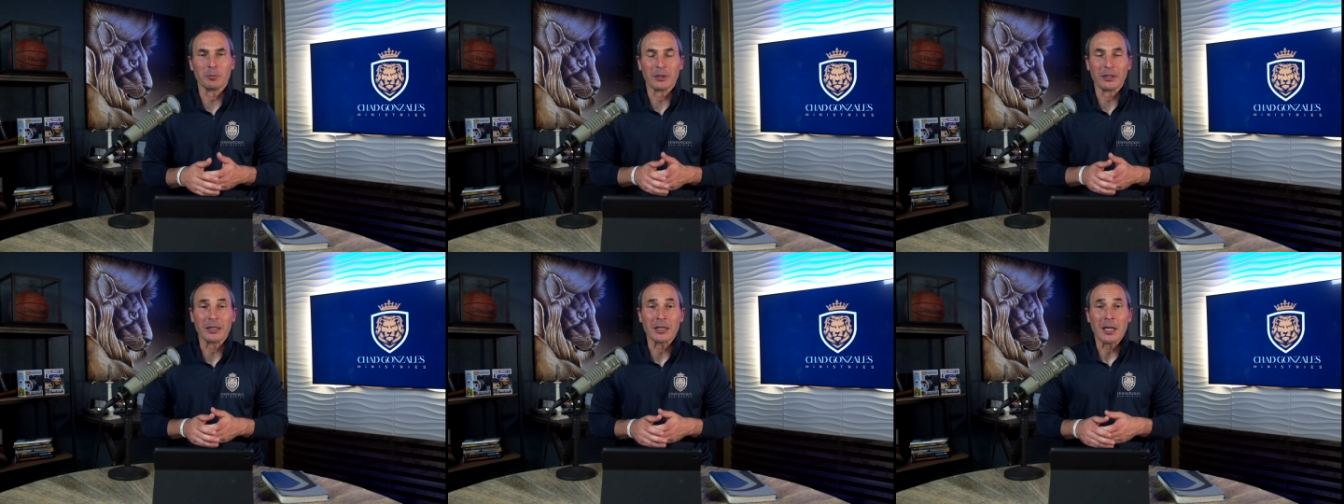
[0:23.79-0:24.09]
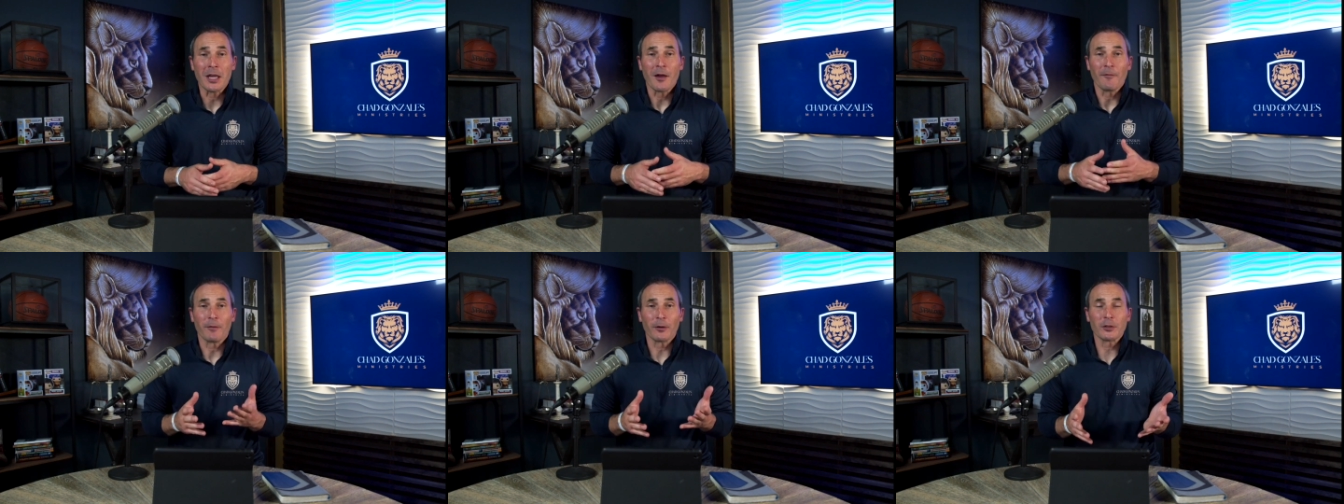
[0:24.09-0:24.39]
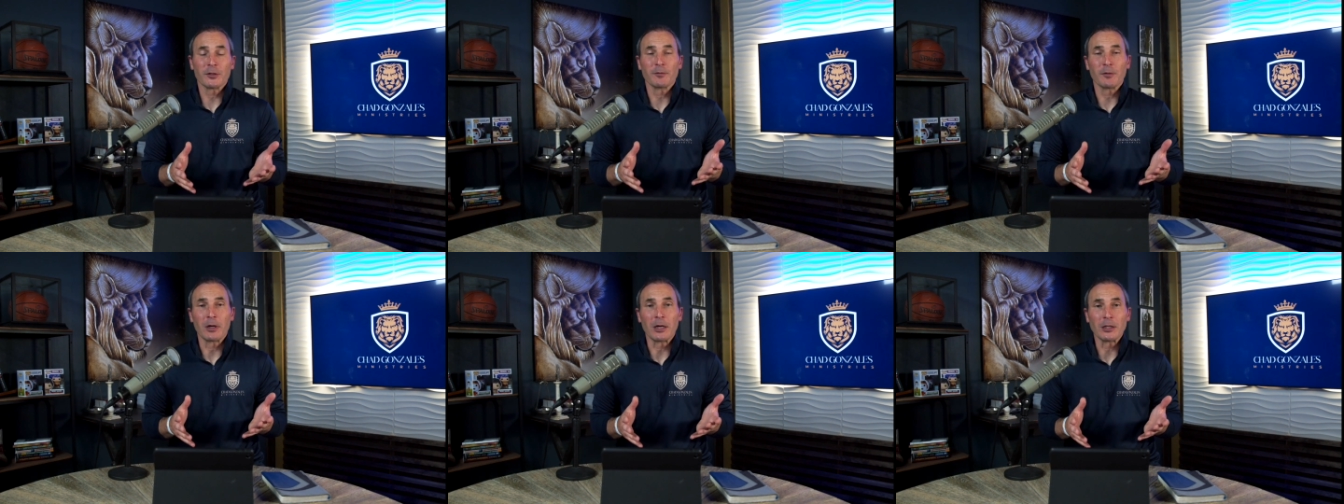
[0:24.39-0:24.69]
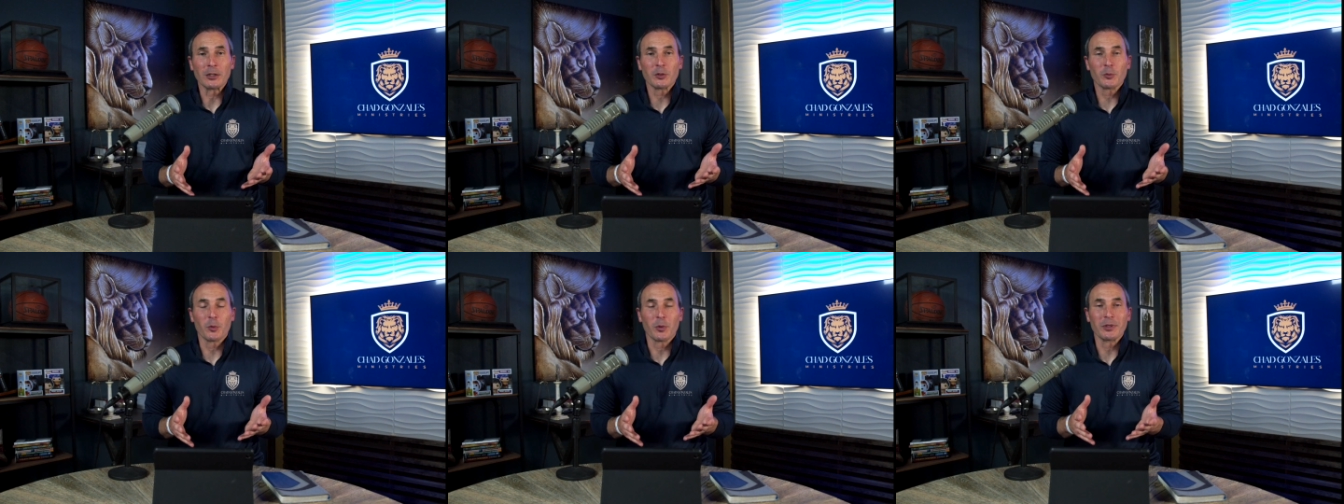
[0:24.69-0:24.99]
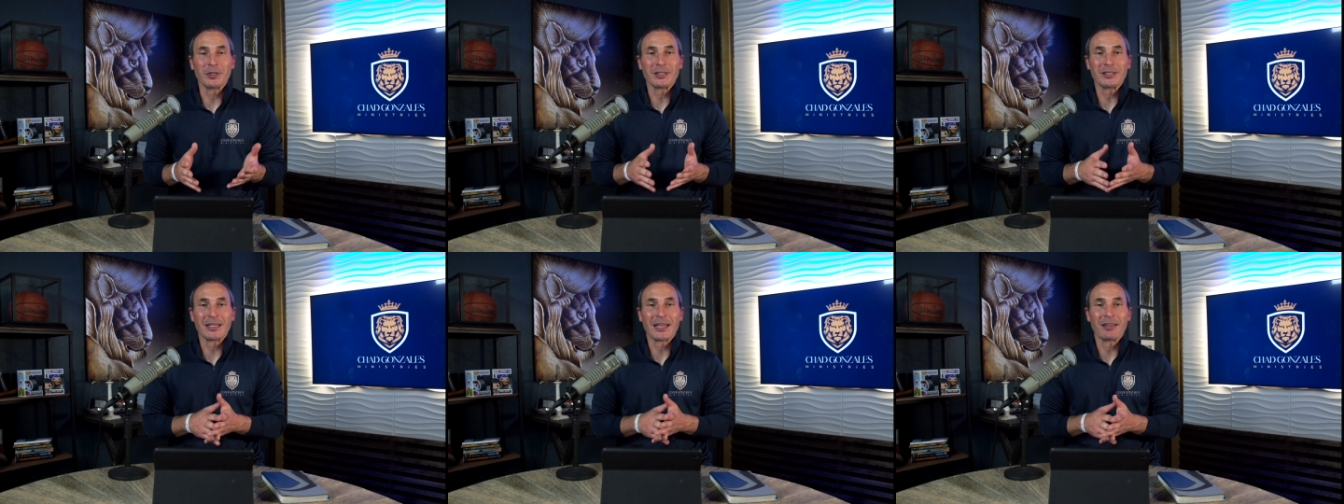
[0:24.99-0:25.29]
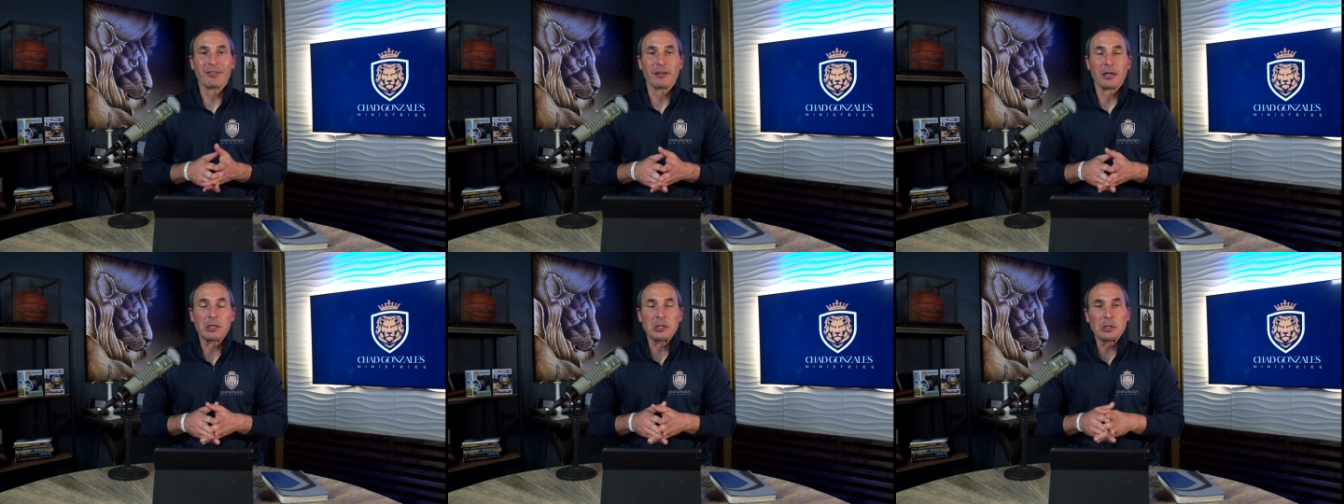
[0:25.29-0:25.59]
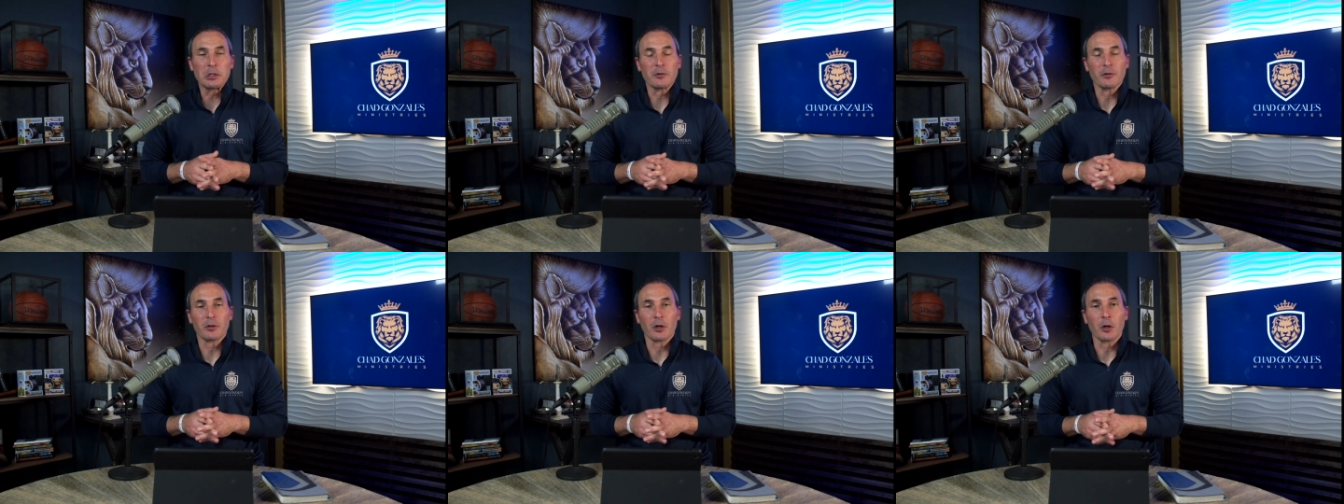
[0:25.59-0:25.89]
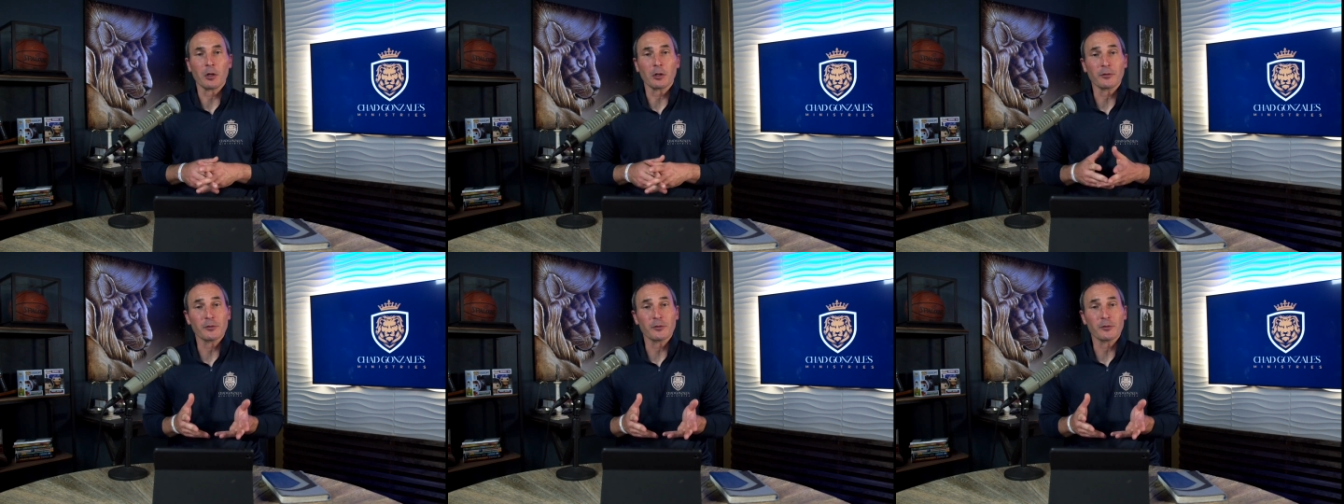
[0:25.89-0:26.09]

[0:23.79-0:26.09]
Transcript: But first of all, I just want to say thank you to all